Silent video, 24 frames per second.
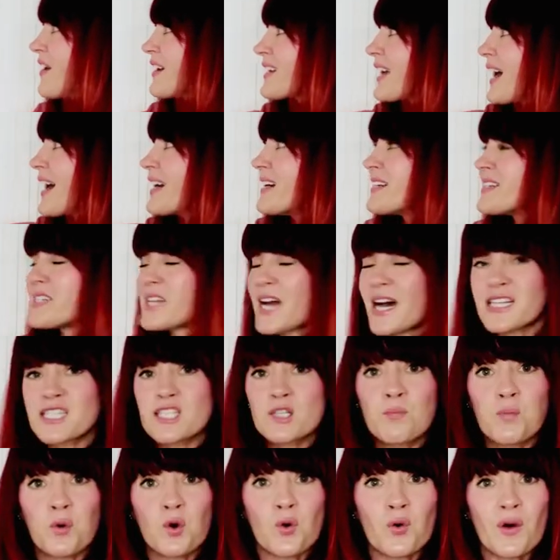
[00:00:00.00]
then kind of
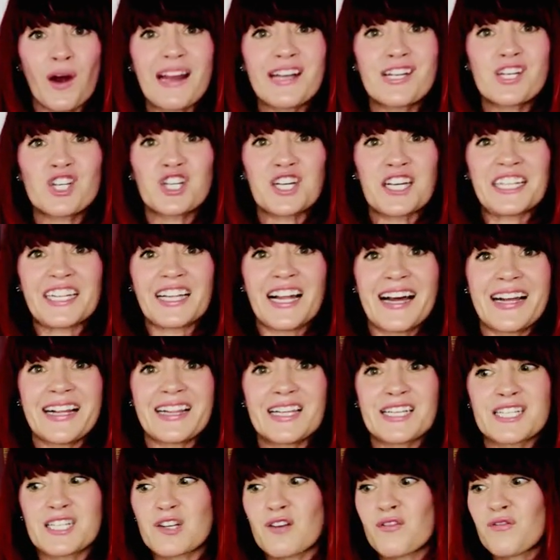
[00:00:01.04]
desperation, like
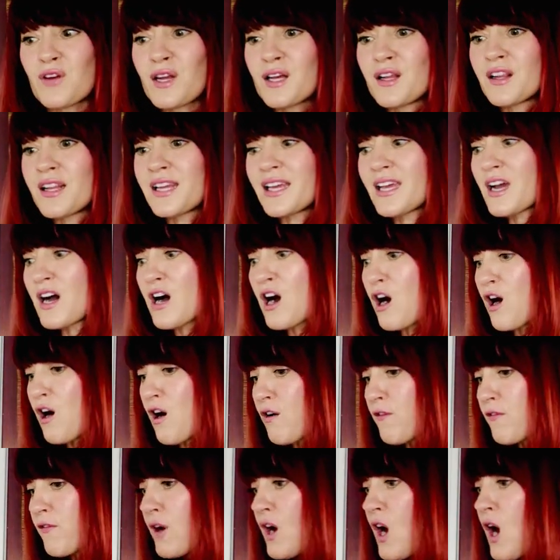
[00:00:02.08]
this feeling
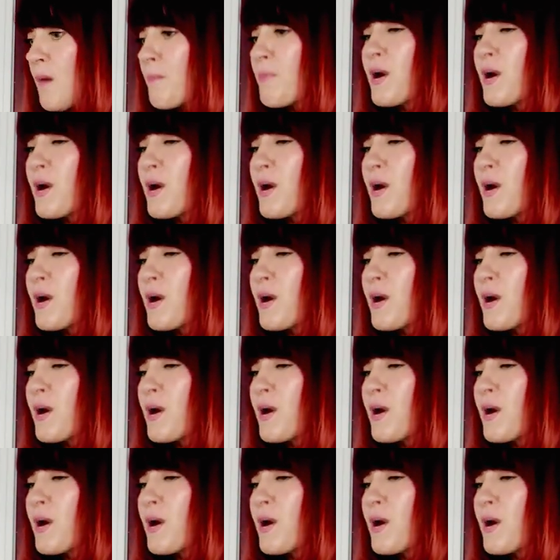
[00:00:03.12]
of,